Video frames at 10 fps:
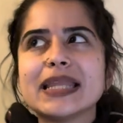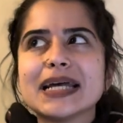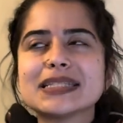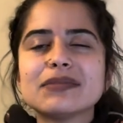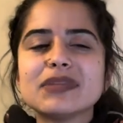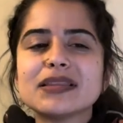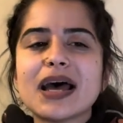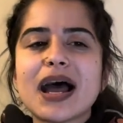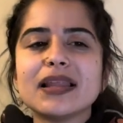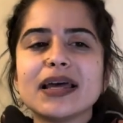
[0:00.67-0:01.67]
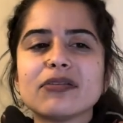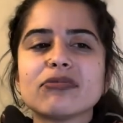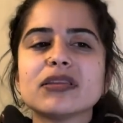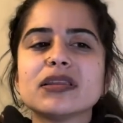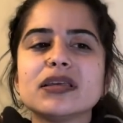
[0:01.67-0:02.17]
that's something that I like
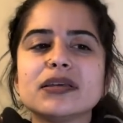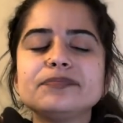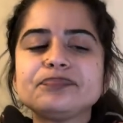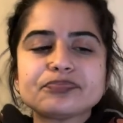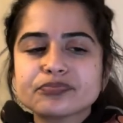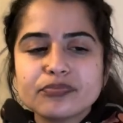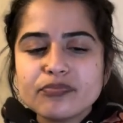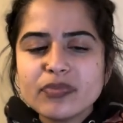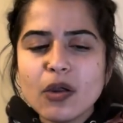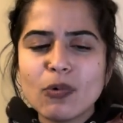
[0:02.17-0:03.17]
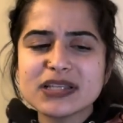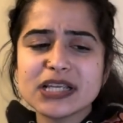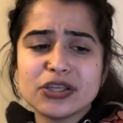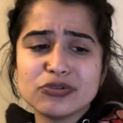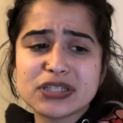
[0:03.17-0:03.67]
really
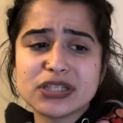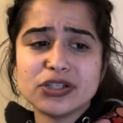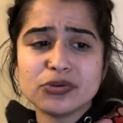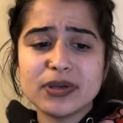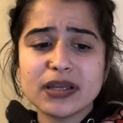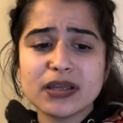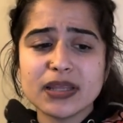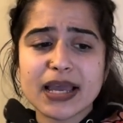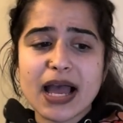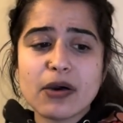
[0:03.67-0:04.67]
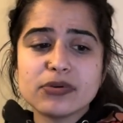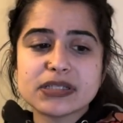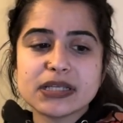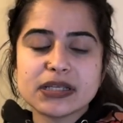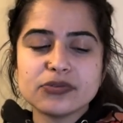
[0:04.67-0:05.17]
wasn't used to doing. Like I
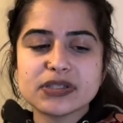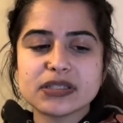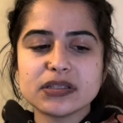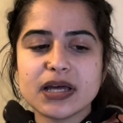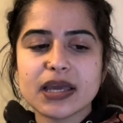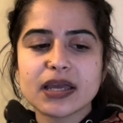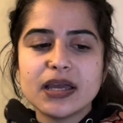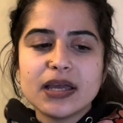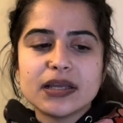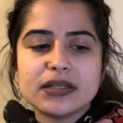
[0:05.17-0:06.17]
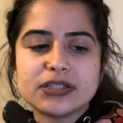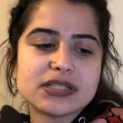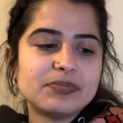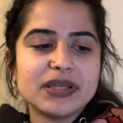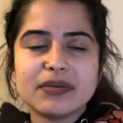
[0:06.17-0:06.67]
wasn't used to like
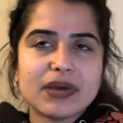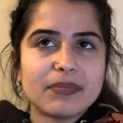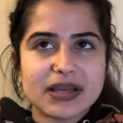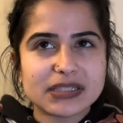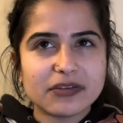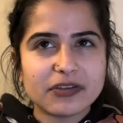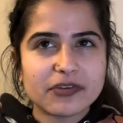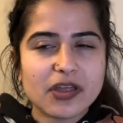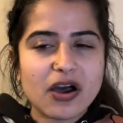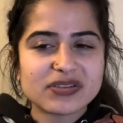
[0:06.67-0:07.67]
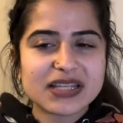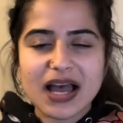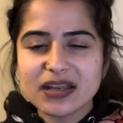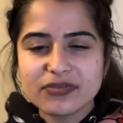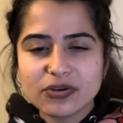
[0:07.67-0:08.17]
just being by myself, even though I was
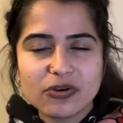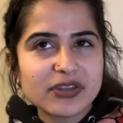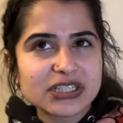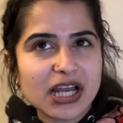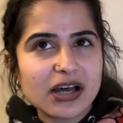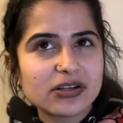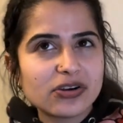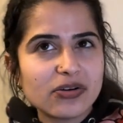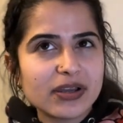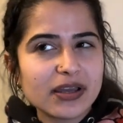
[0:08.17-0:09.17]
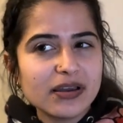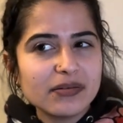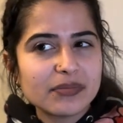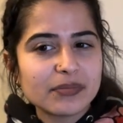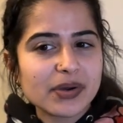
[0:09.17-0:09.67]
kind of an only child growing
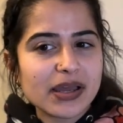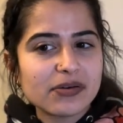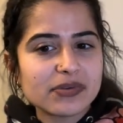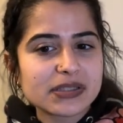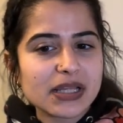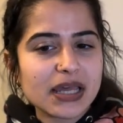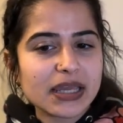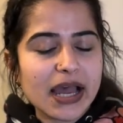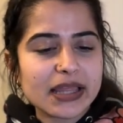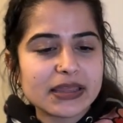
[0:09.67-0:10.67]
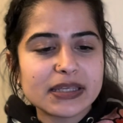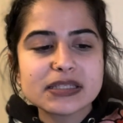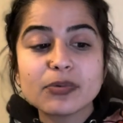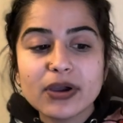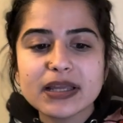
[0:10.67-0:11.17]
up. But it was like at this
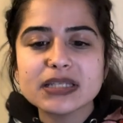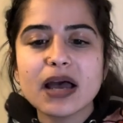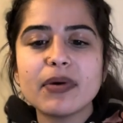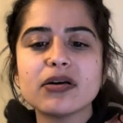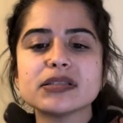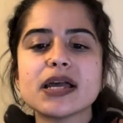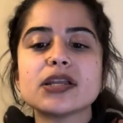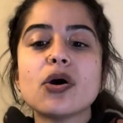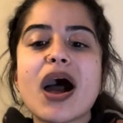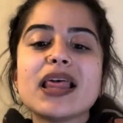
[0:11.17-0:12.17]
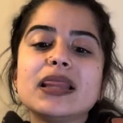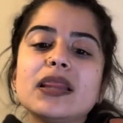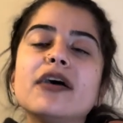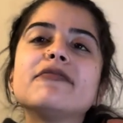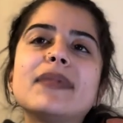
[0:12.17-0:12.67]
point in time, I was like, no, I
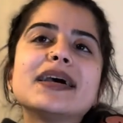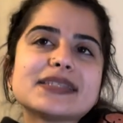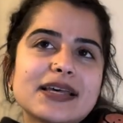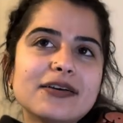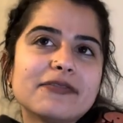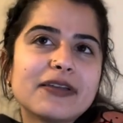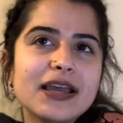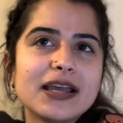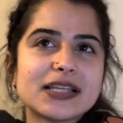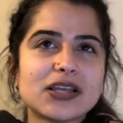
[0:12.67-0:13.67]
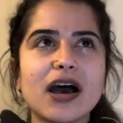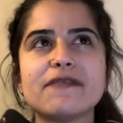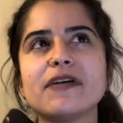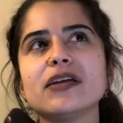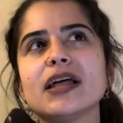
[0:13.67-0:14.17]
love myself. So I
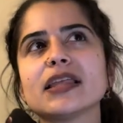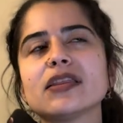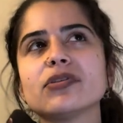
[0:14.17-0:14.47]
felt like the